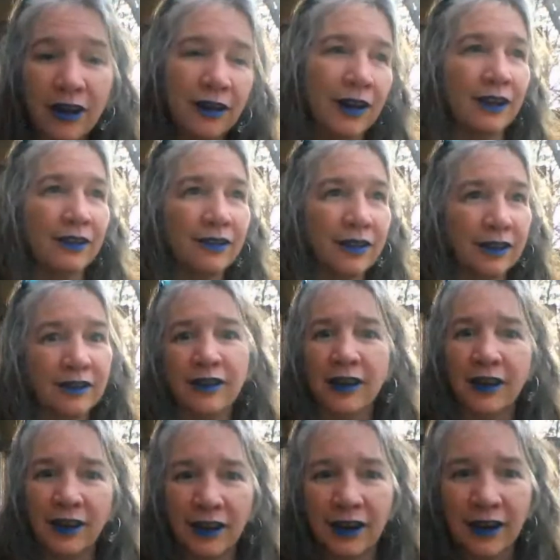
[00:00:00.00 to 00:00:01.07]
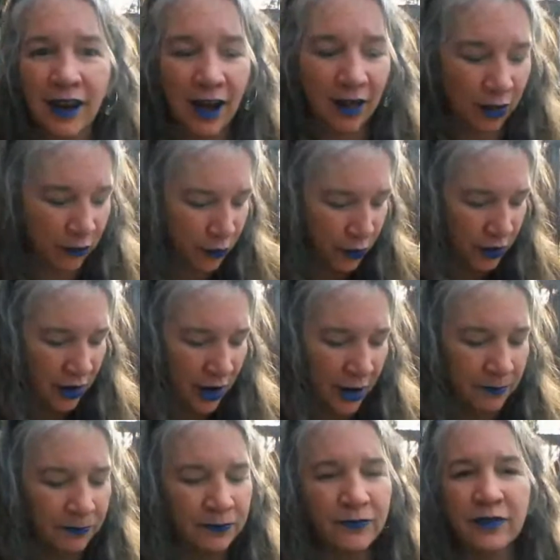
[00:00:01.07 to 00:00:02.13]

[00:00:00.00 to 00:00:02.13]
not 16 in California.